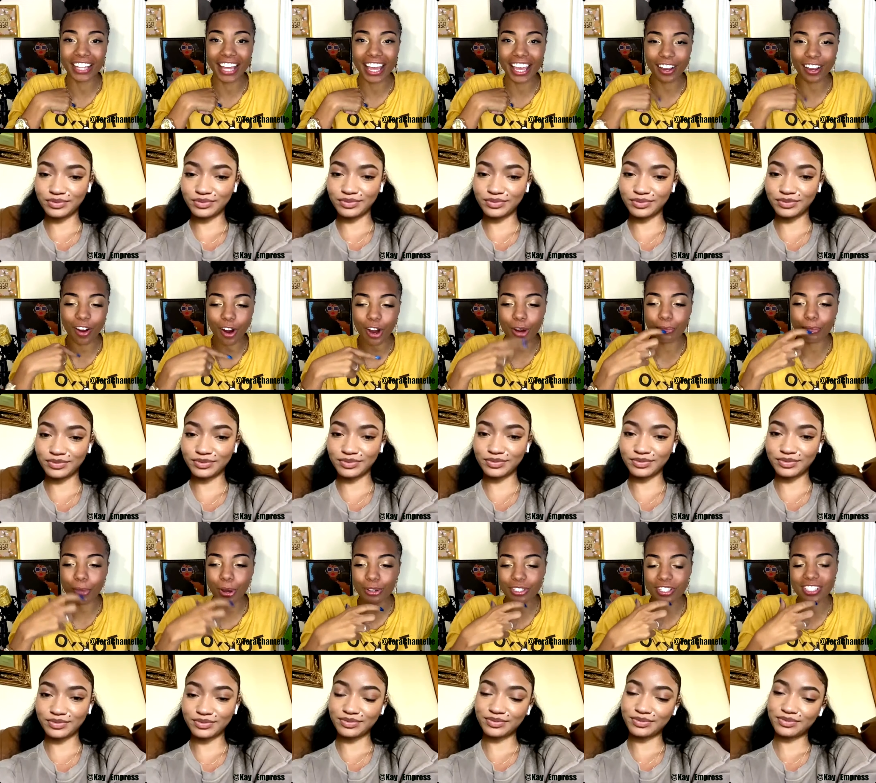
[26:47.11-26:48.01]
Speaker 1: our
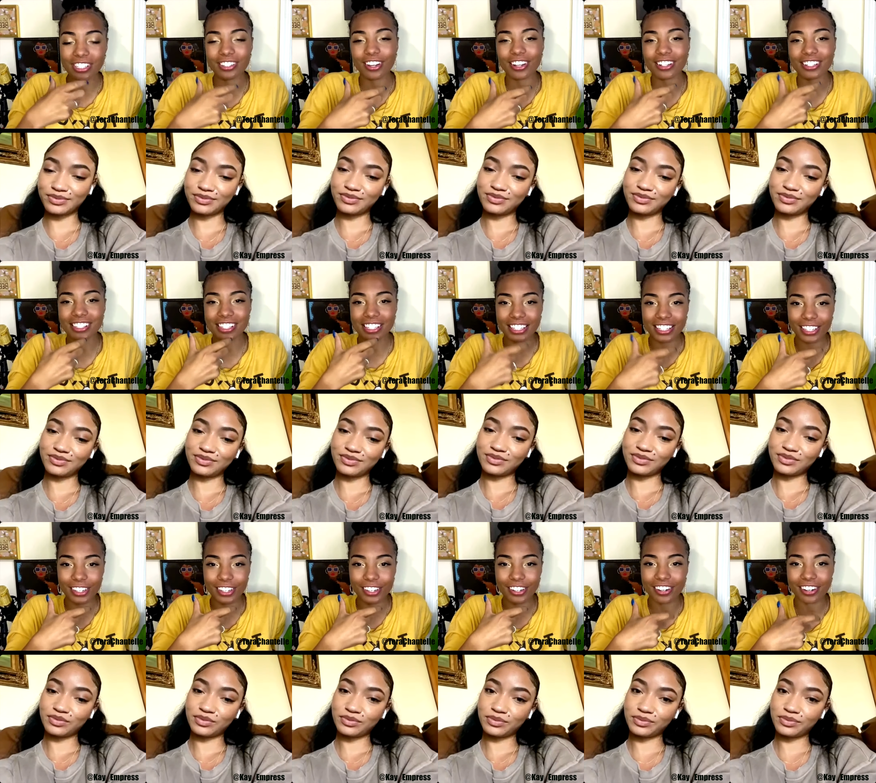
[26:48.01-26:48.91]
emotions are
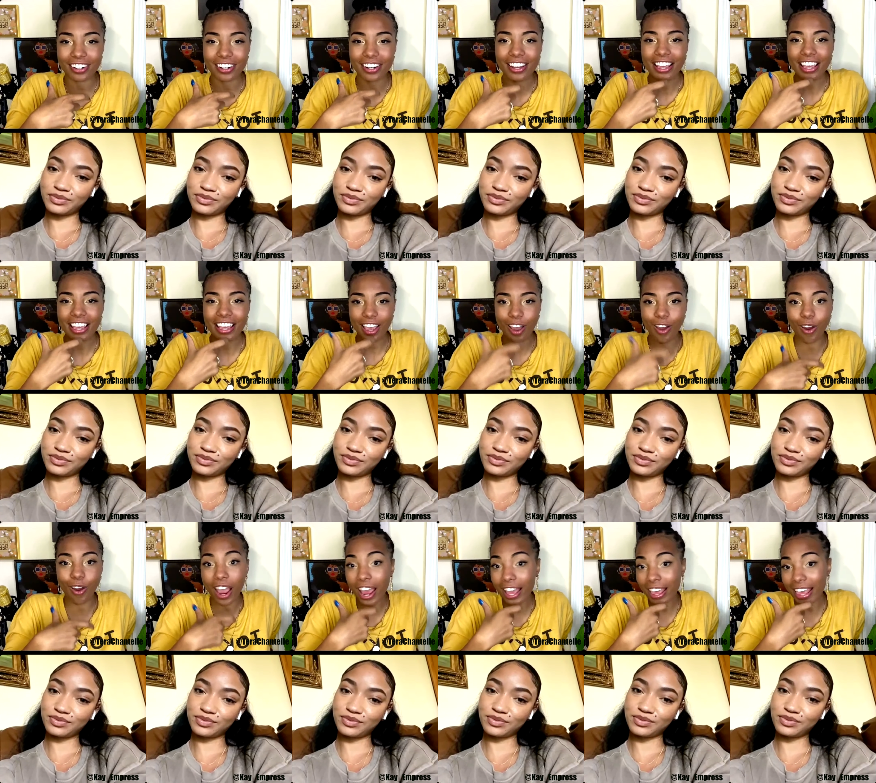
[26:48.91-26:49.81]
secure or uh, at,
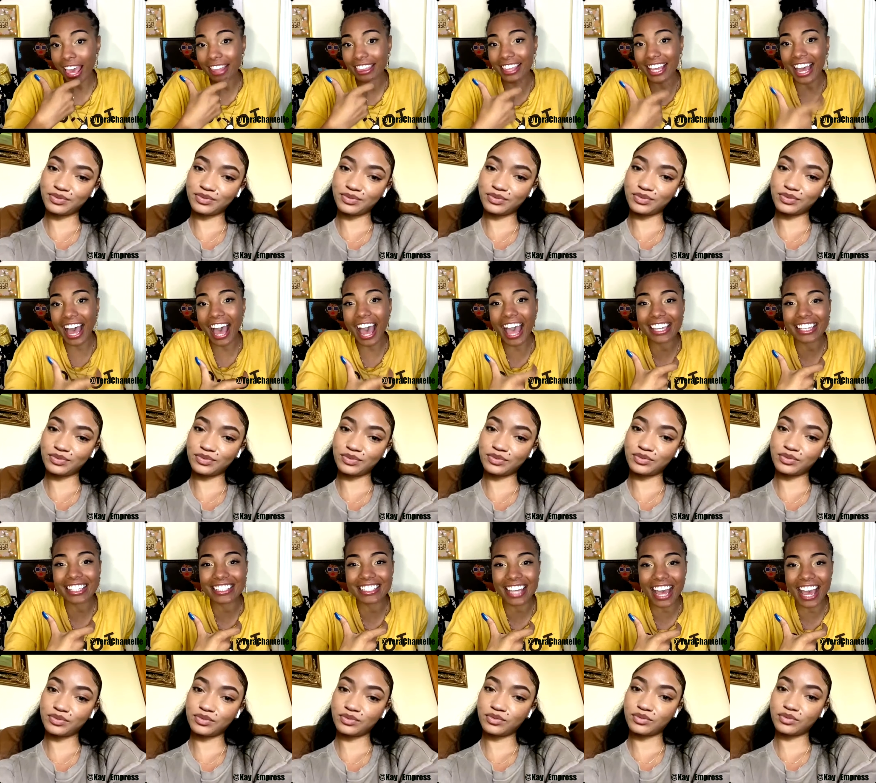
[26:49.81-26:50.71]
at the highest
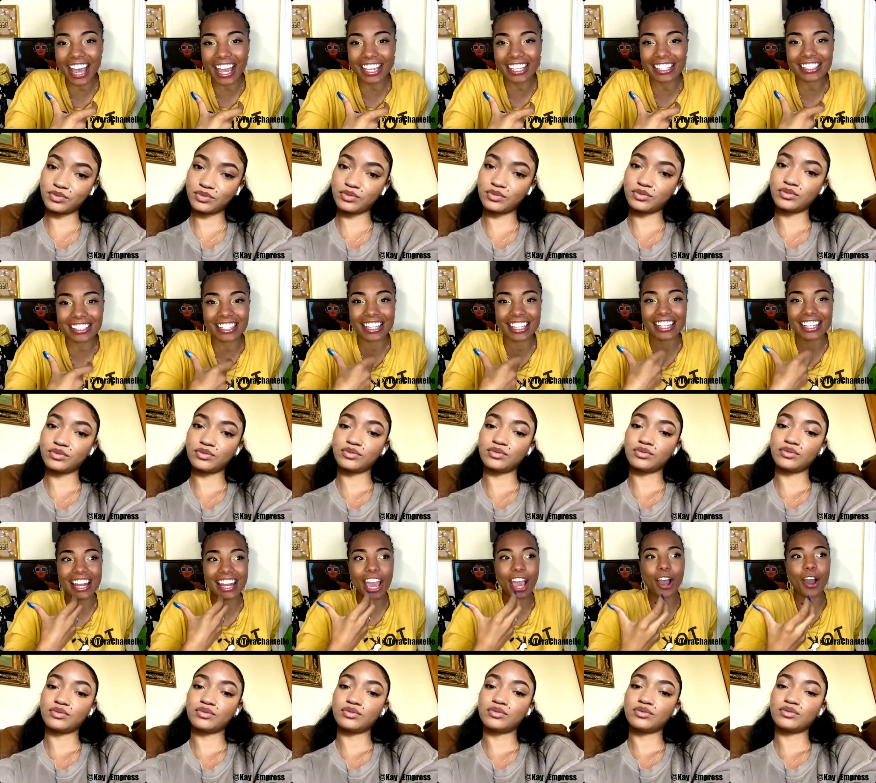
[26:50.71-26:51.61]
heights, then
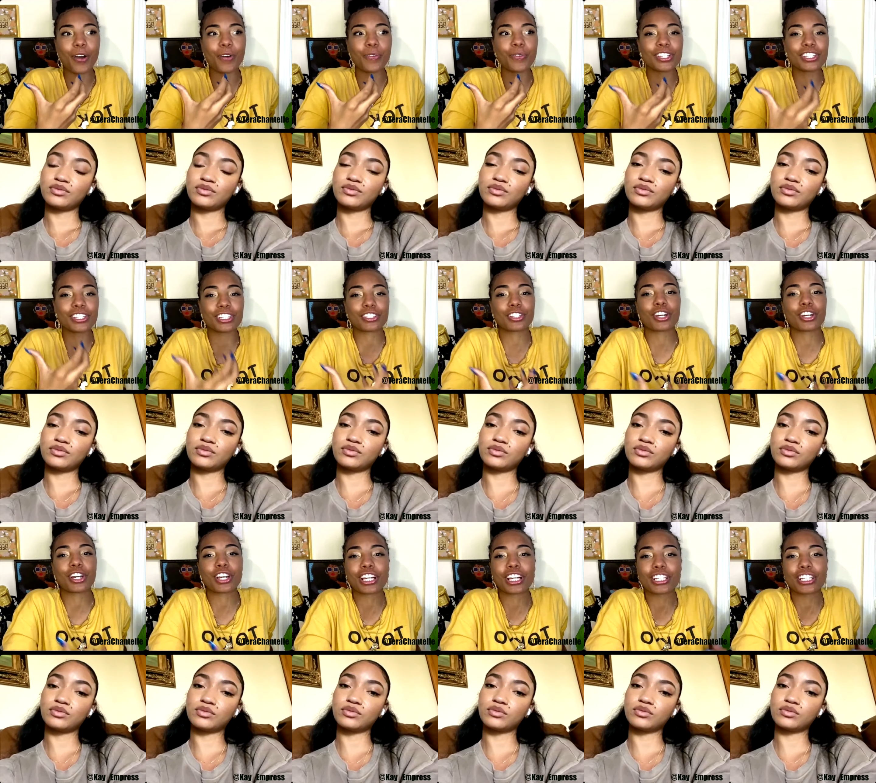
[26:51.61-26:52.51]
now we're just gonna
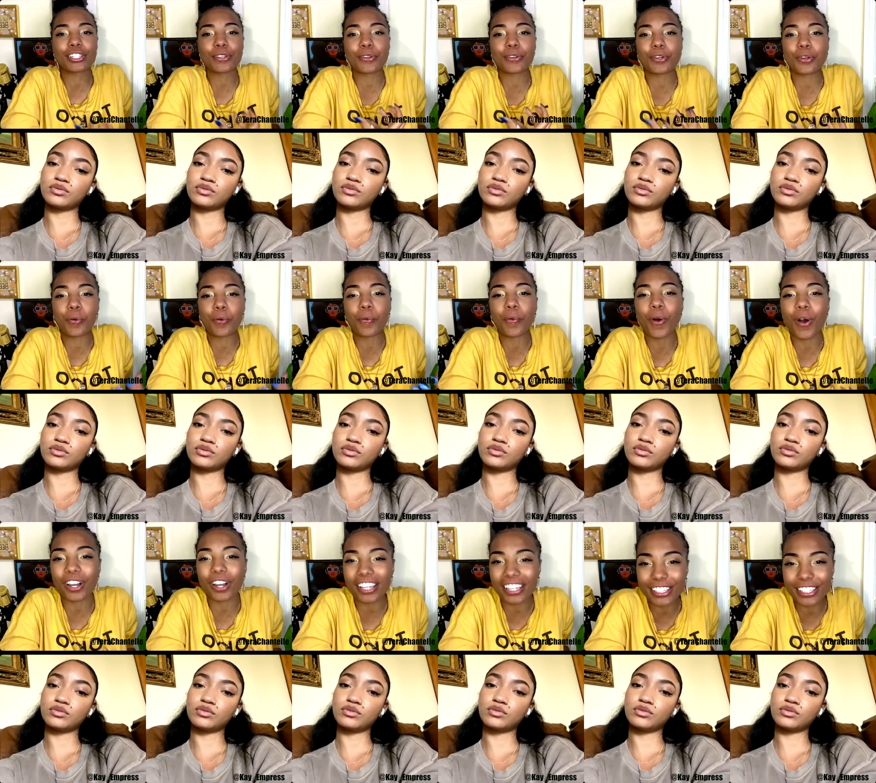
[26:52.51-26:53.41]
continue to walk
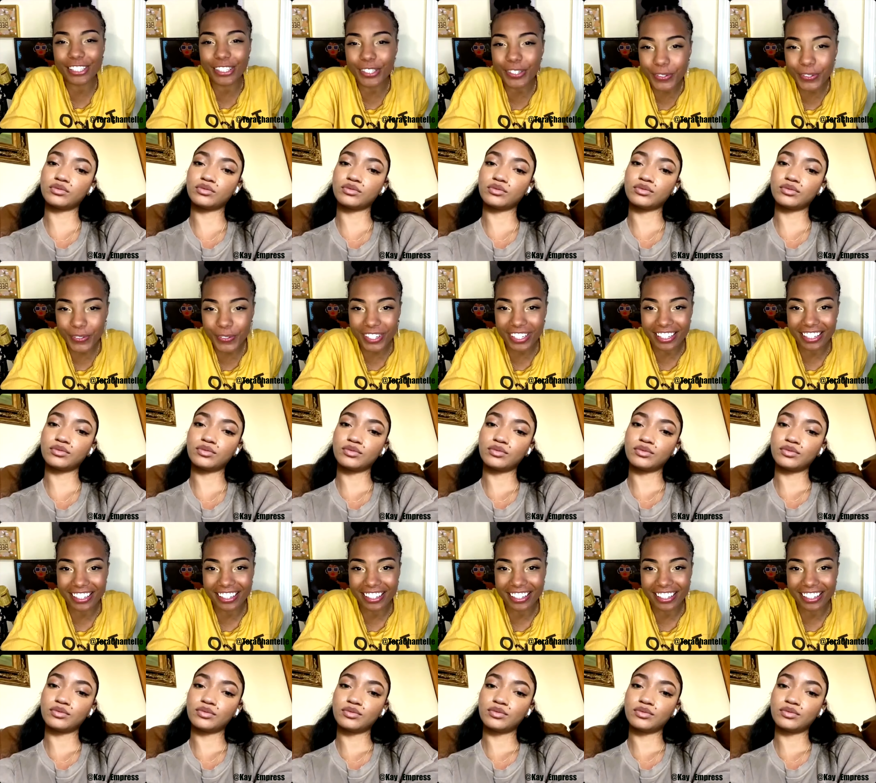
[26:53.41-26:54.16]
into it.